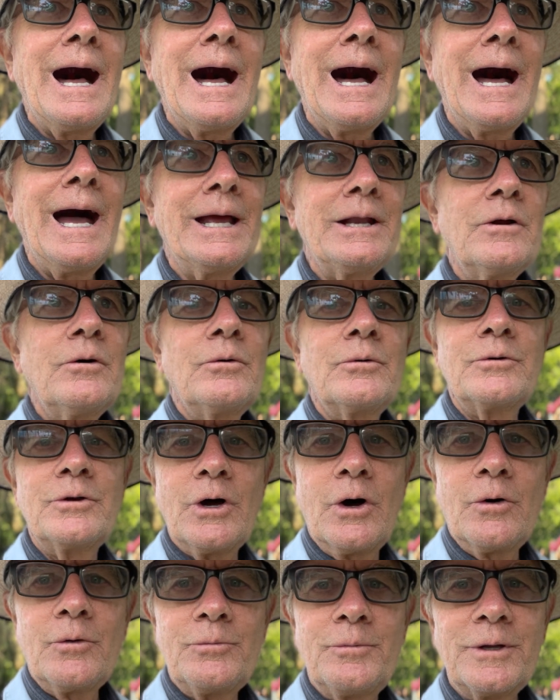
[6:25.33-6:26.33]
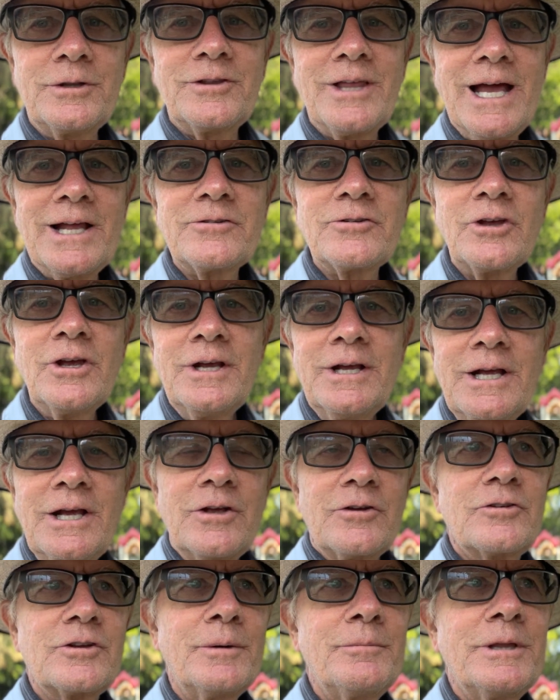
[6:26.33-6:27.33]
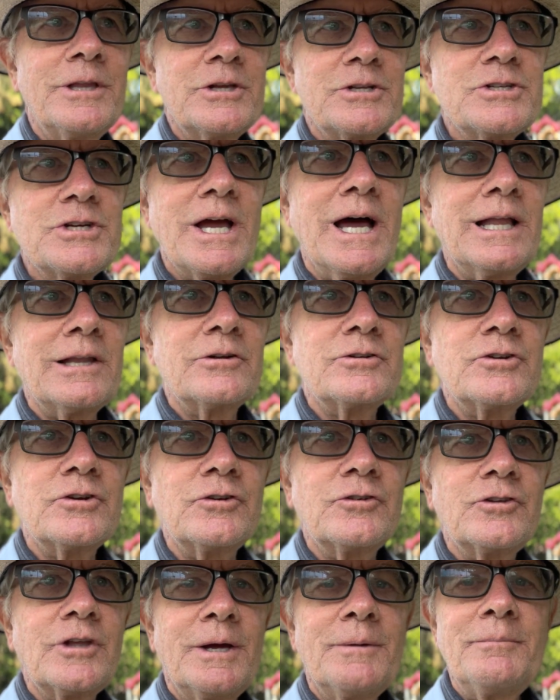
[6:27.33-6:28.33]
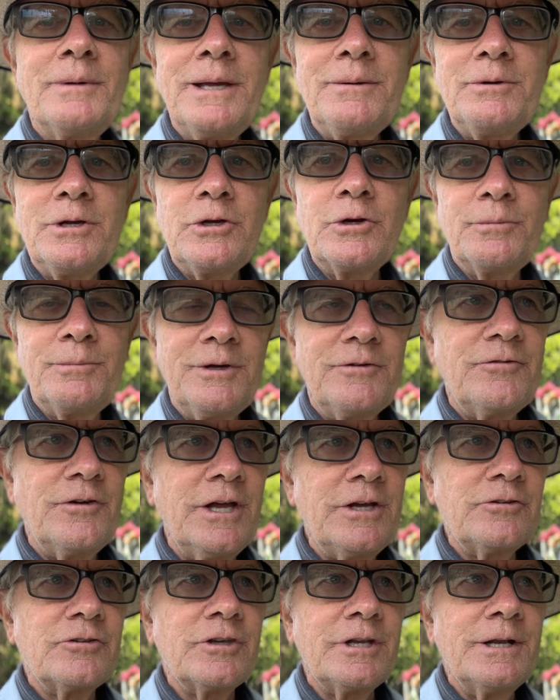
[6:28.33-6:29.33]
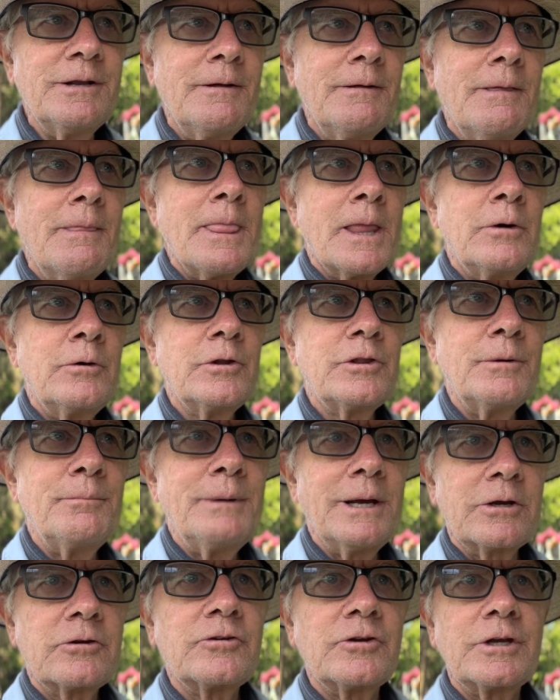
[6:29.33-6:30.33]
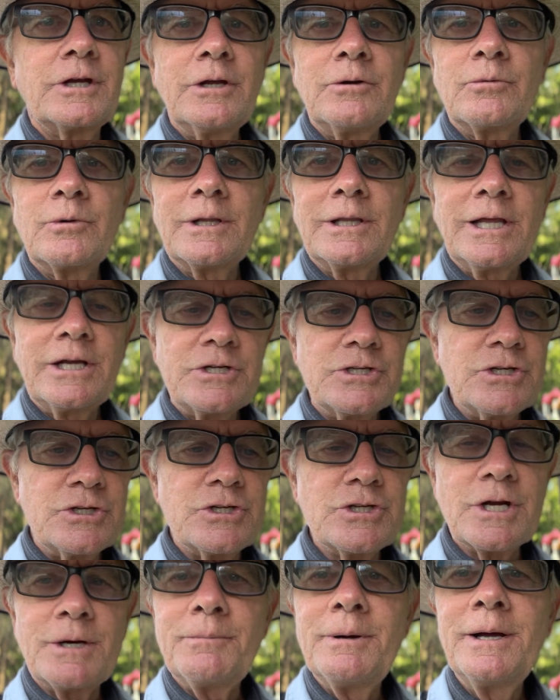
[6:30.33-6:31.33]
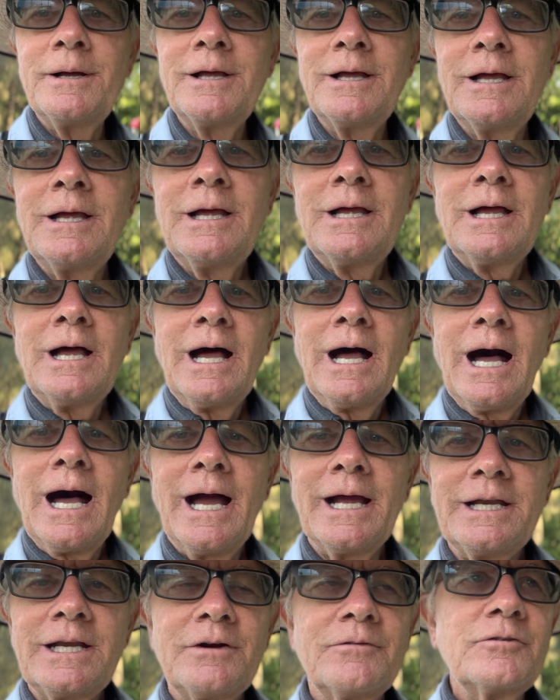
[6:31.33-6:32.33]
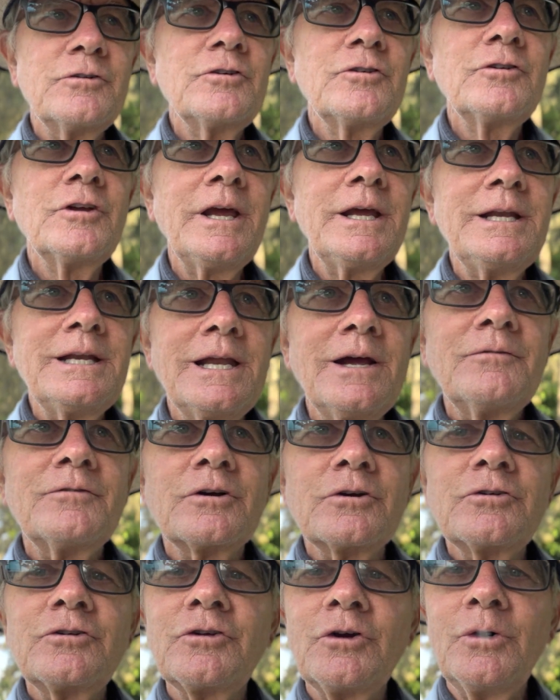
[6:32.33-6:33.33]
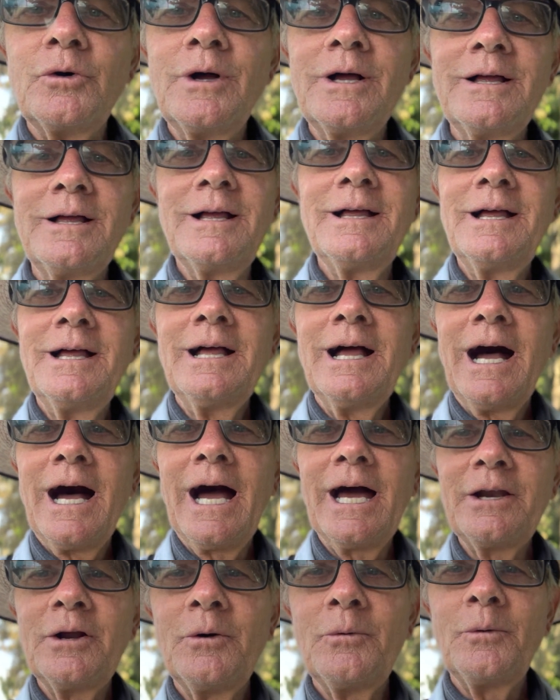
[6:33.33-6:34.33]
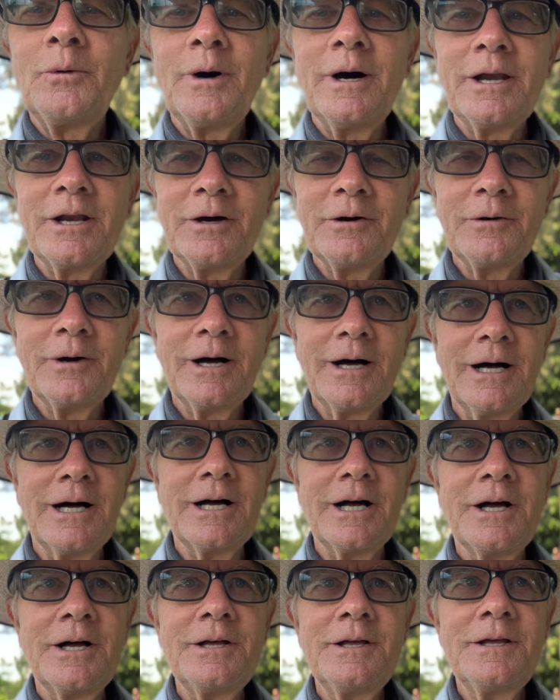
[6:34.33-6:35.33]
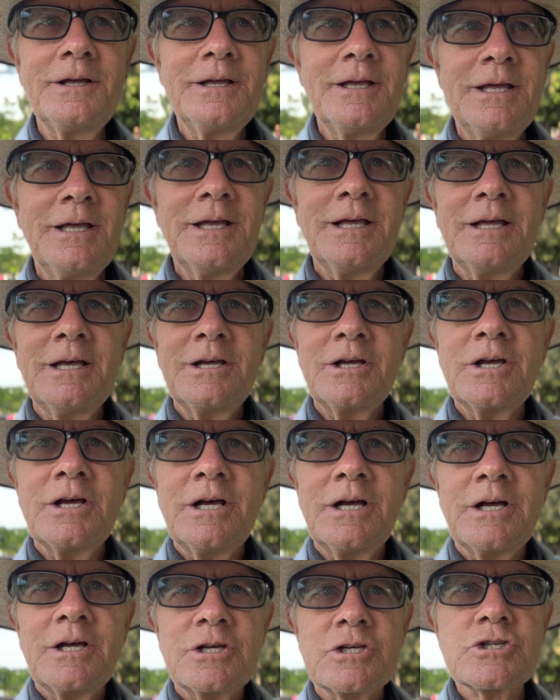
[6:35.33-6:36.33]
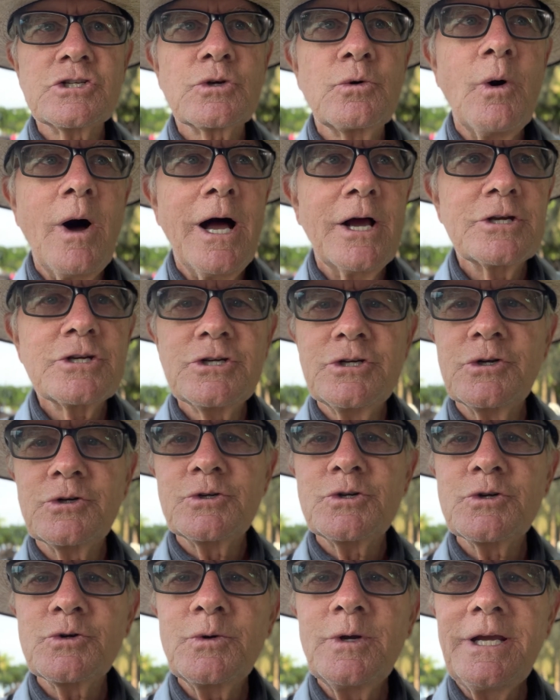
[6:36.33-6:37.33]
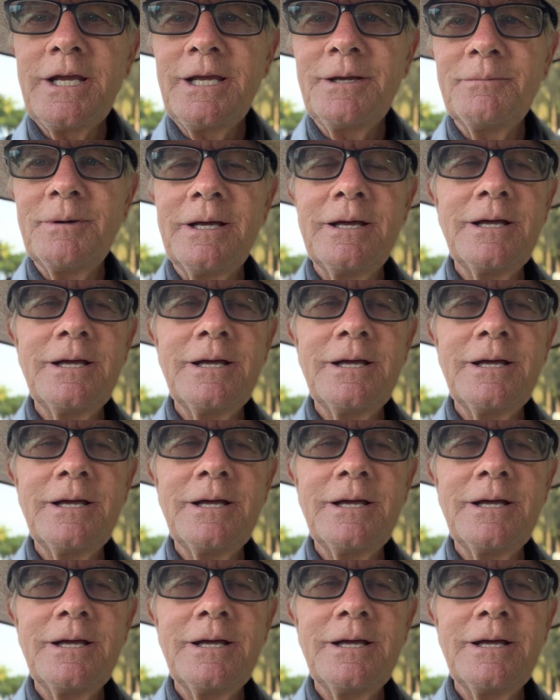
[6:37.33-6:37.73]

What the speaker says: I don't know, but that's some of the challenges that maybe you'll be facing with a Mexican relationship. I never say never, so I don't want to squash your dream